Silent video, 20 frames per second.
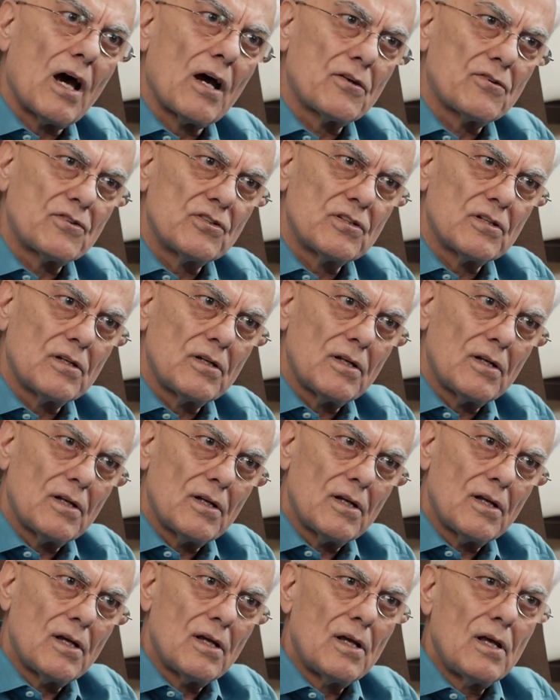oxygen,
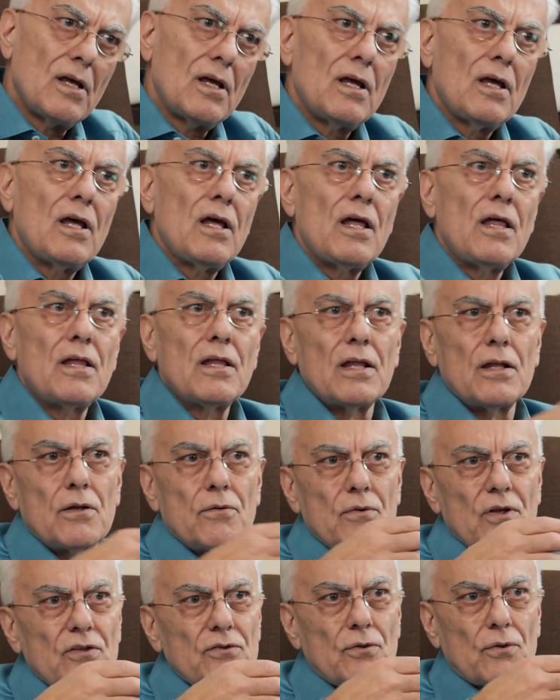
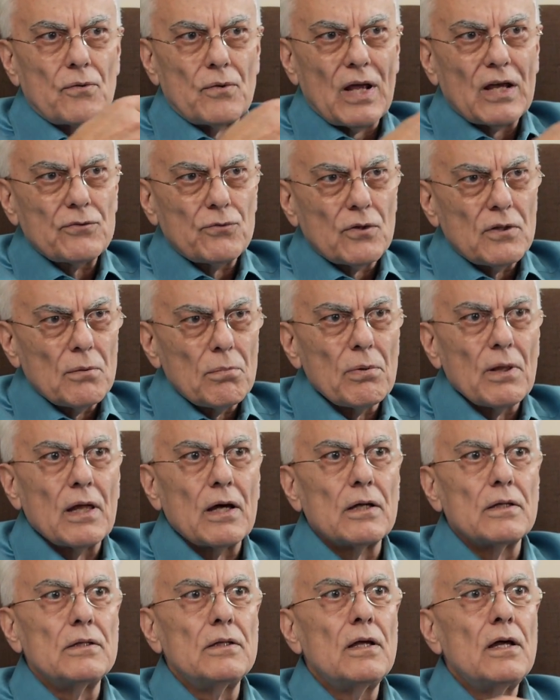and it reacts with the
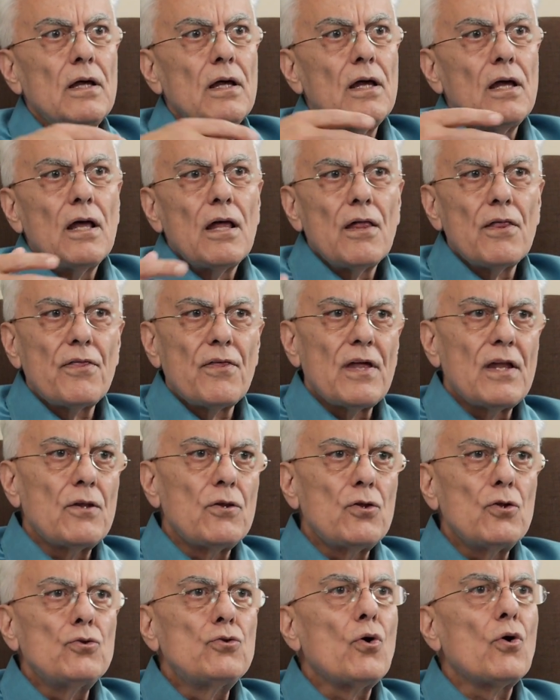blood,
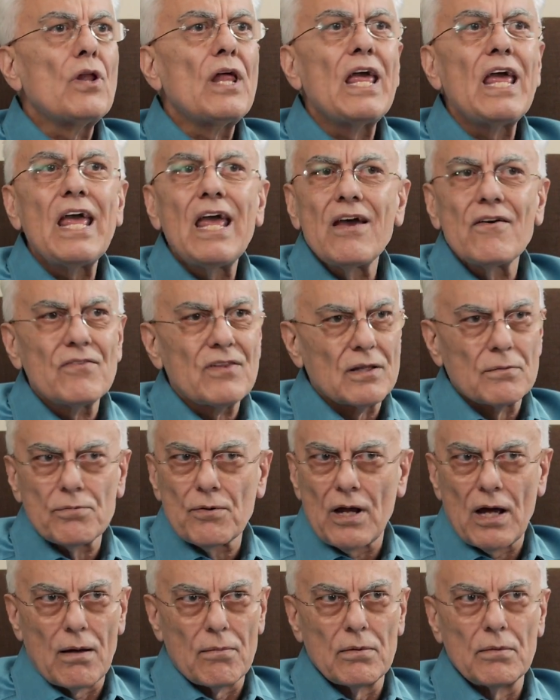then you don't have that
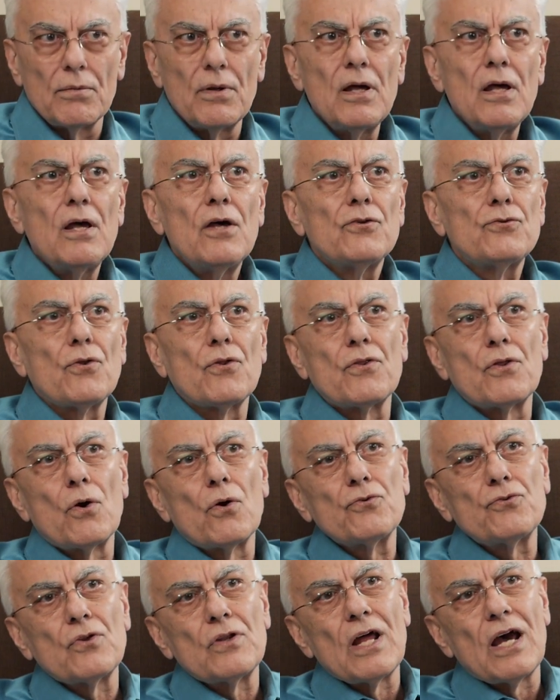problem. So the
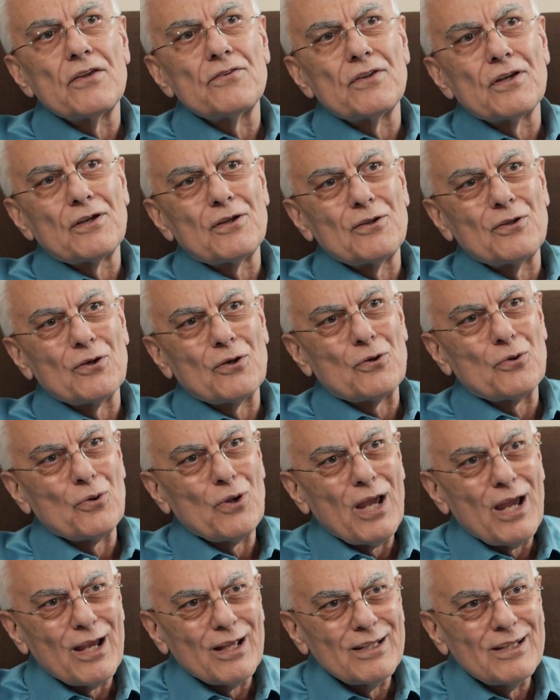ozonides that you
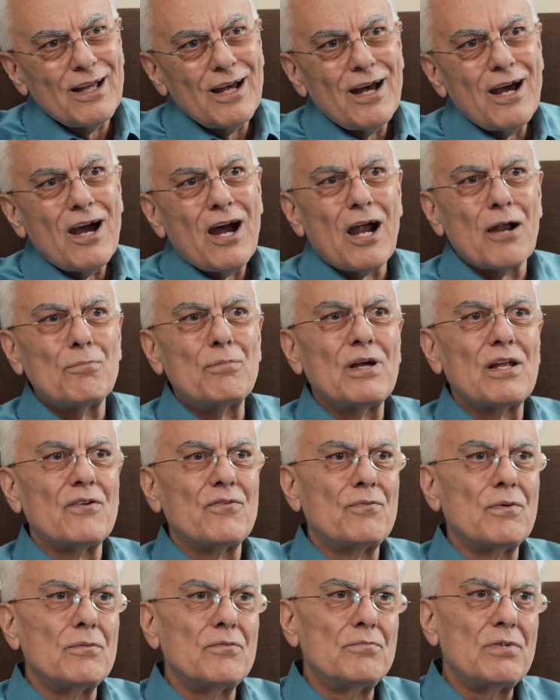create are very,
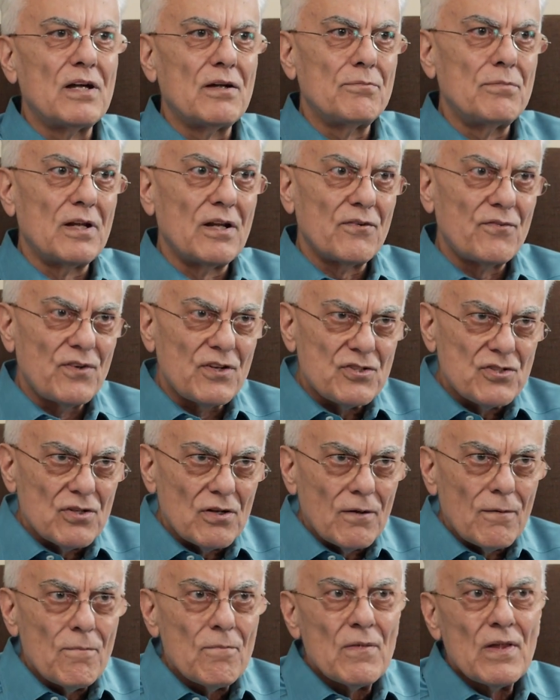very
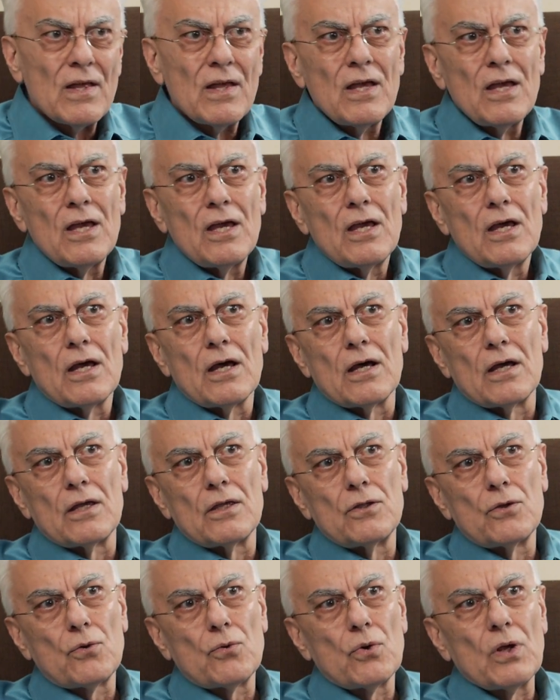beneficial. Uh,
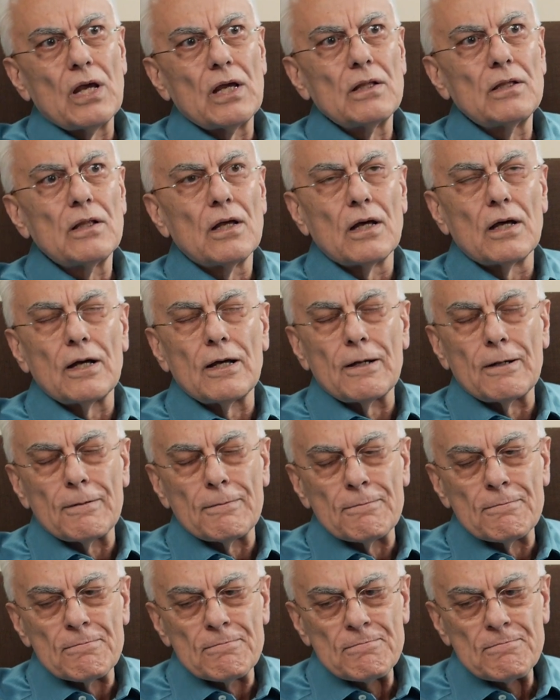you create
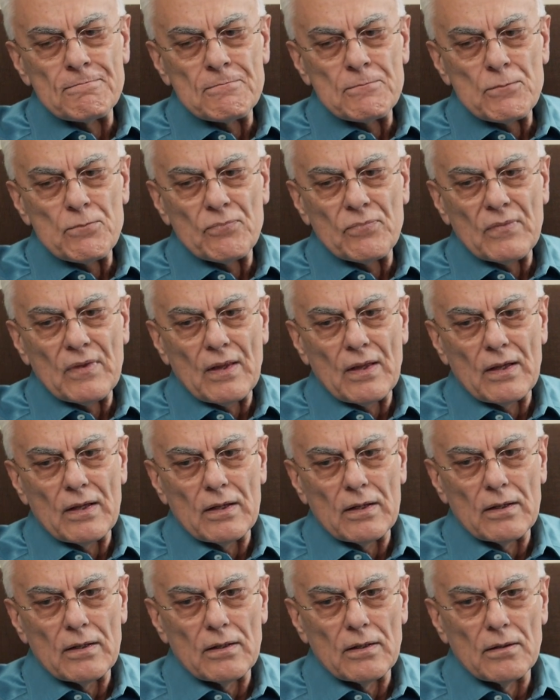um,
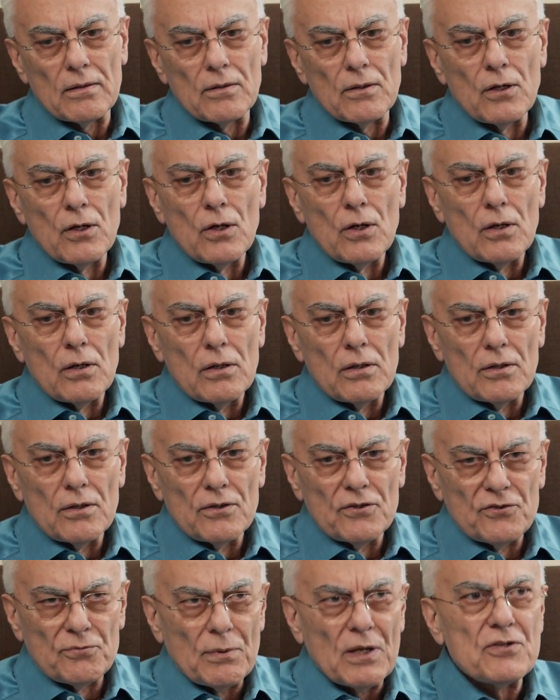uh,
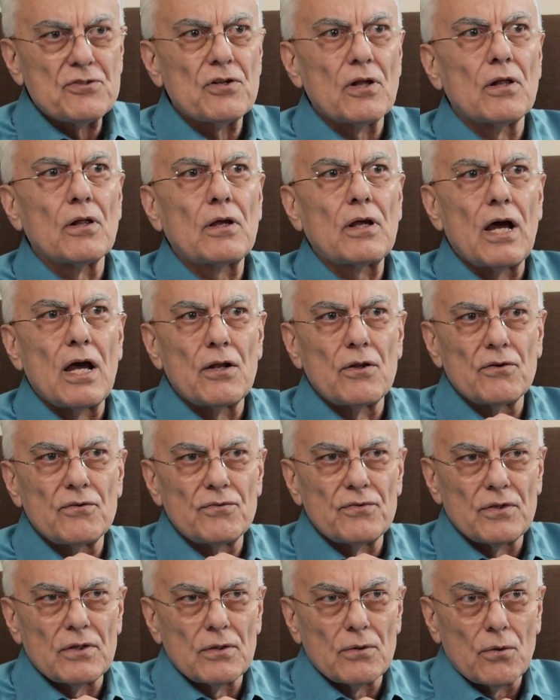special kind
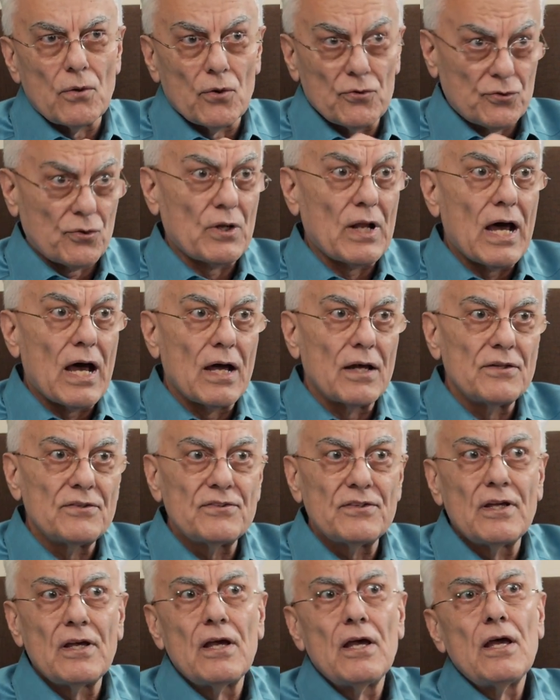of uh, ozonides